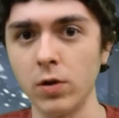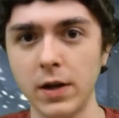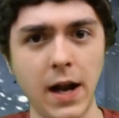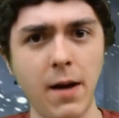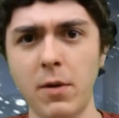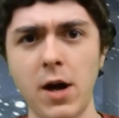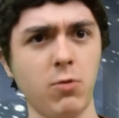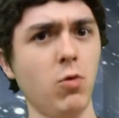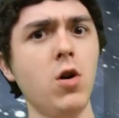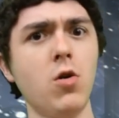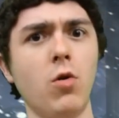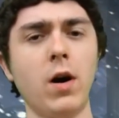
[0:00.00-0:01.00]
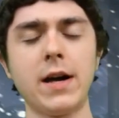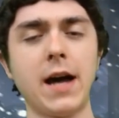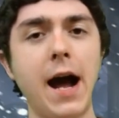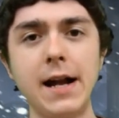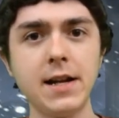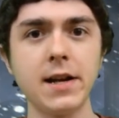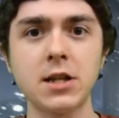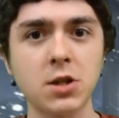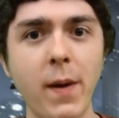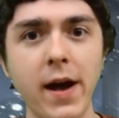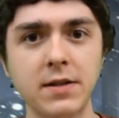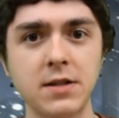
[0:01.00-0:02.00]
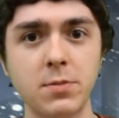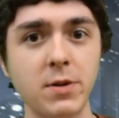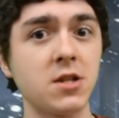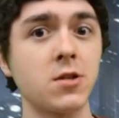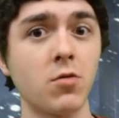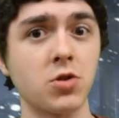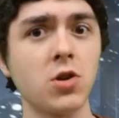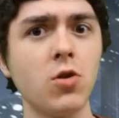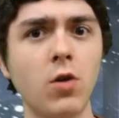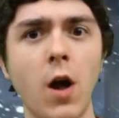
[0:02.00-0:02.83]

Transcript: And I'm like, whoa, like, I didn't expect it to be so soon.